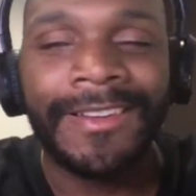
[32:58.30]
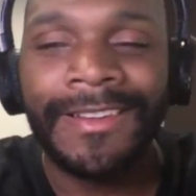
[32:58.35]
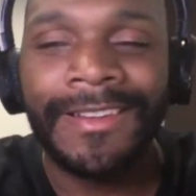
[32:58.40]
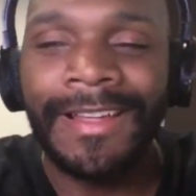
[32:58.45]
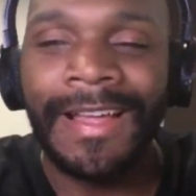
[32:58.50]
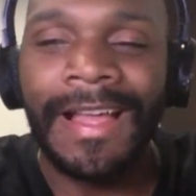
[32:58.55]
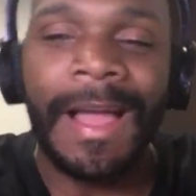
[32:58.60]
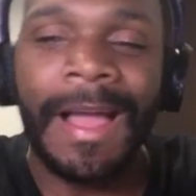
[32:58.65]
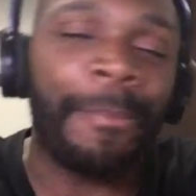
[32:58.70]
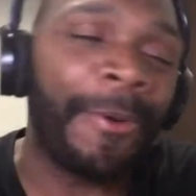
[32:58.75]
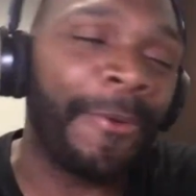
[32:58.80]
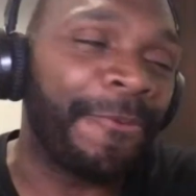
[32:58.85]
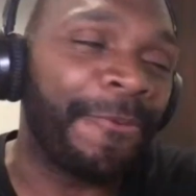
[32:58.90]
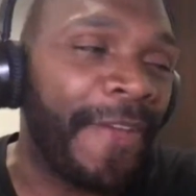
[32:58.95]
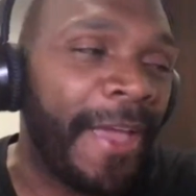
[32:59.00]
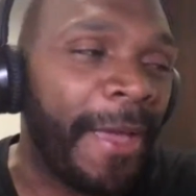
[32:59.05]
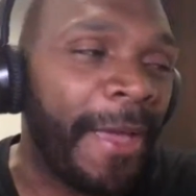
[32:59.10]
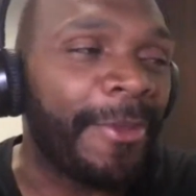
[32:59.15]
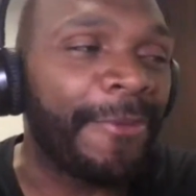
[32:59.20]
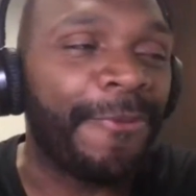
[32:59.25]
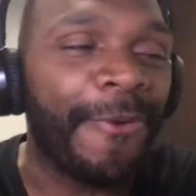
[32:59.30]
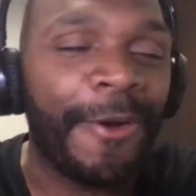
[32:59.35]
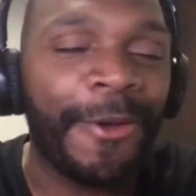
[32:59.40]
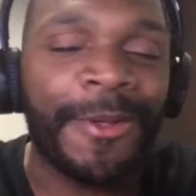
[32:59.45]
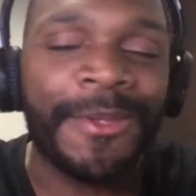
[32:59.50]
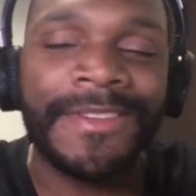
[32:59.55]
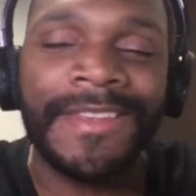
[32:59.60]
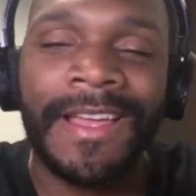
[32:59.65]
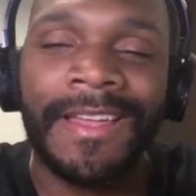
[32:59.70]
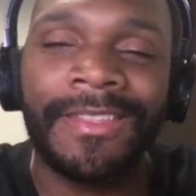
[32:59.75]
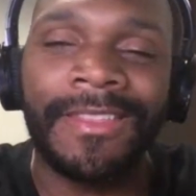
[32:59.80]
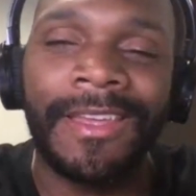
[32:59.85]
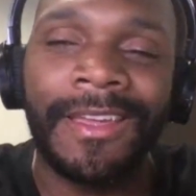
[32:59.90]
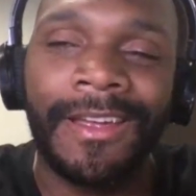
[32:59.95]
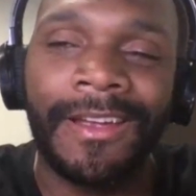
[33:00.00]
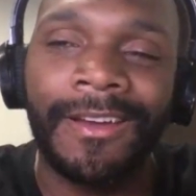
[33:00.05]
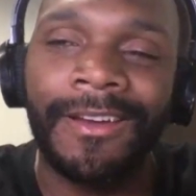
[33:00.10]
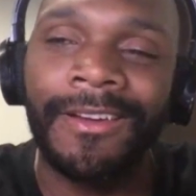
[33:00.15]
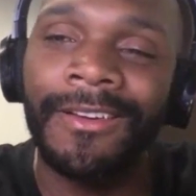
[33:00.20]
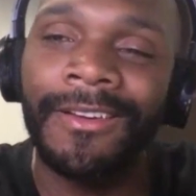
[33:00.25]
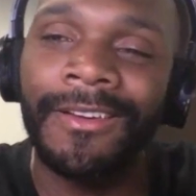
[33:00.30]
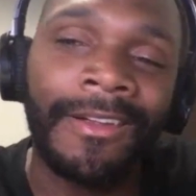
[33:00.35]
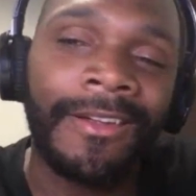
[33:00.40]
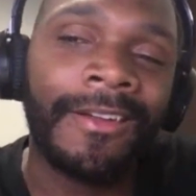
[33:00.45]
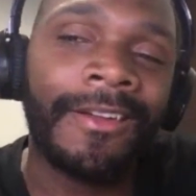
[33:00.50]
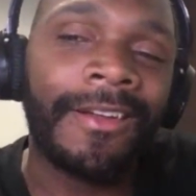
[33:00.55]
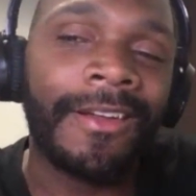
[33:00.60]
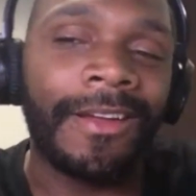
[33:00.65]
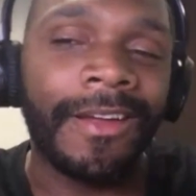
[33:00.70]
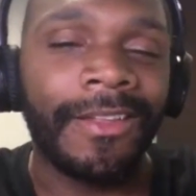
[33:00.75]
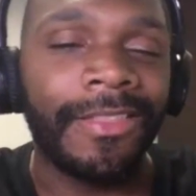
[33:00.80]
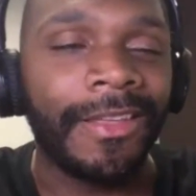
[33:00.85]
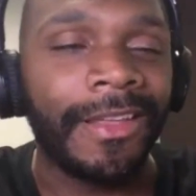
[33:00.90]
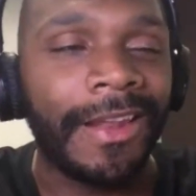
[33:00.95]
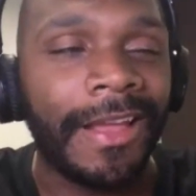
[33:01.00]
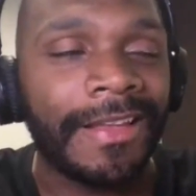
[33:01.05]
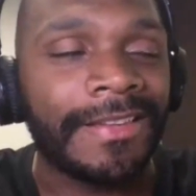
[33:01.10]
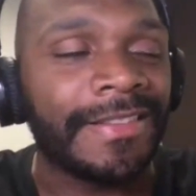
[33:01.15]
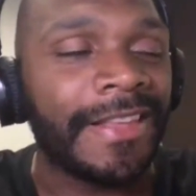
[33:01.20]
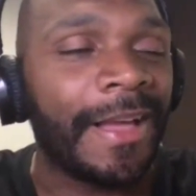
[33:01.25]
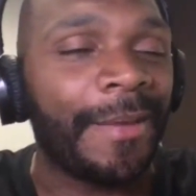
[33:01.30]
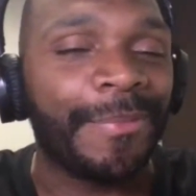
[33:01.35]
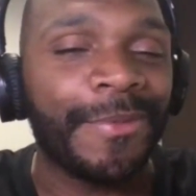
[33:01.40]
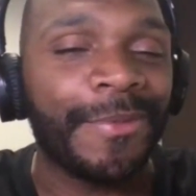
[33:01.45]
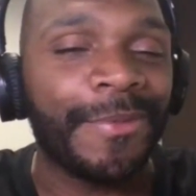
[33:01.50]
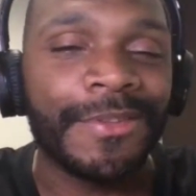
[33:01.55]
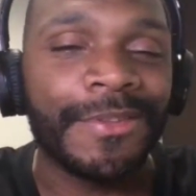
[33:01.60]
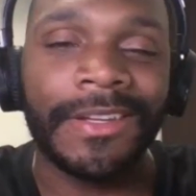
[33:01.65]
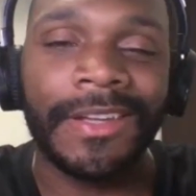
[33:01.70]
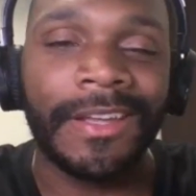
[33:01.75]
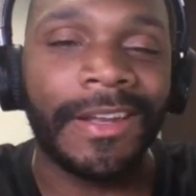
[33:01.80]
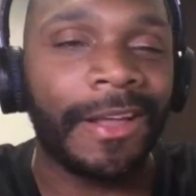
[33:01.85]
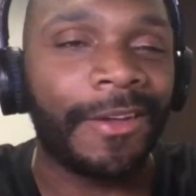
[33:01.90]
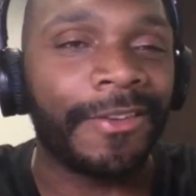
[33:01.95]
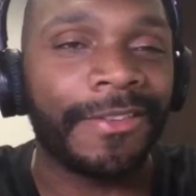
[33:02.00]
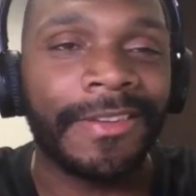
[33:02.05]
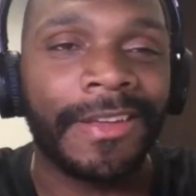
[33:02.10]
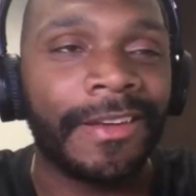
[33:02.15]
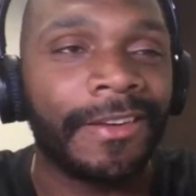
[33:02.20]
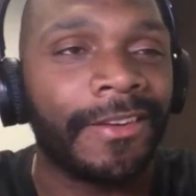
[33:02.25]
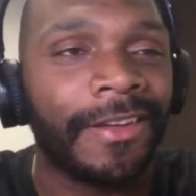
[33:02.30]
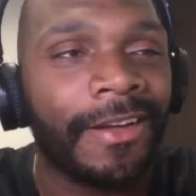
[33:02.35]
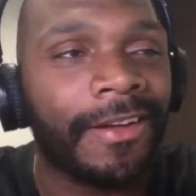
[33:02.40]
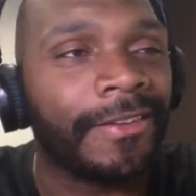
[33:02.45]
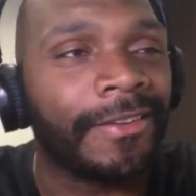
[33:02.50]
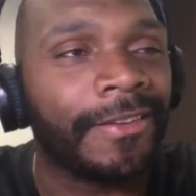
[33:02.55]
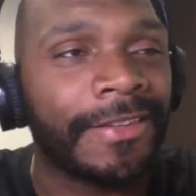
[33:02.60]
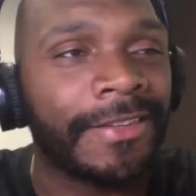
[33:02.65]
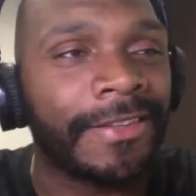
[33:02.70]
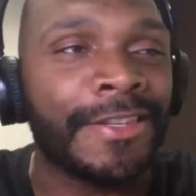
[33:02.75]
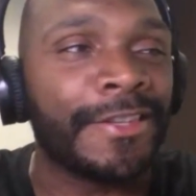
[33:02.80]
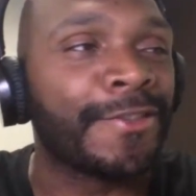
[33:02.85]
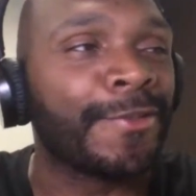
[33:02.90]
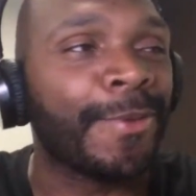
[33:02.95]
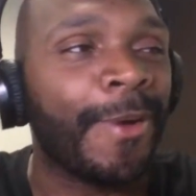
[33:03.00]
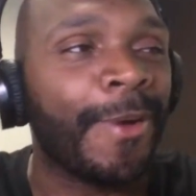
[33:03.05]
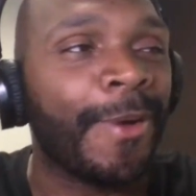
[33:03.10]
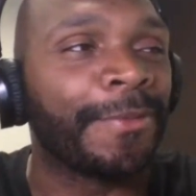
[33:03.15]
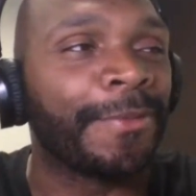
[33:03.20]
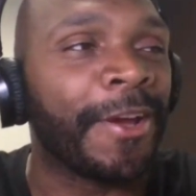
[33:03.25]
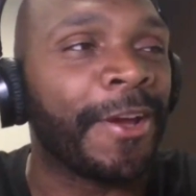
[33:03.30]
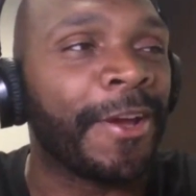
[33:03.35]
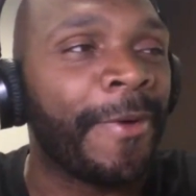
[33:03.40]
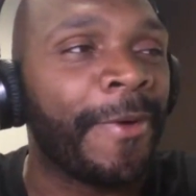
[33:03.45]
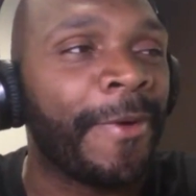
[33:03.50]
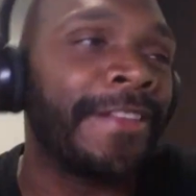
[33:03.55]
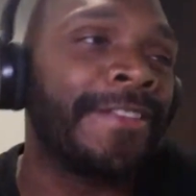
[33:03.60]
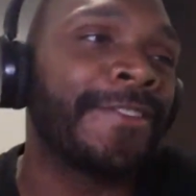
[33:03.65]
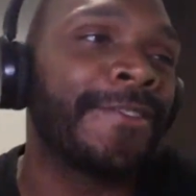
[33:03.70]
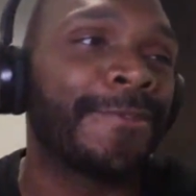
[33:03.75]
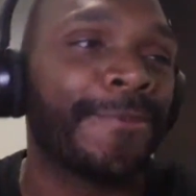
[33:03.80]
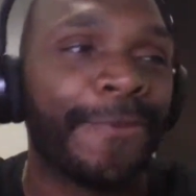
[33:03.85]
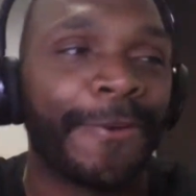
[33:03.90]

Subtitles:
I put family photos on there, and then I stopped using it. I was like, no, this is 12 terabytes for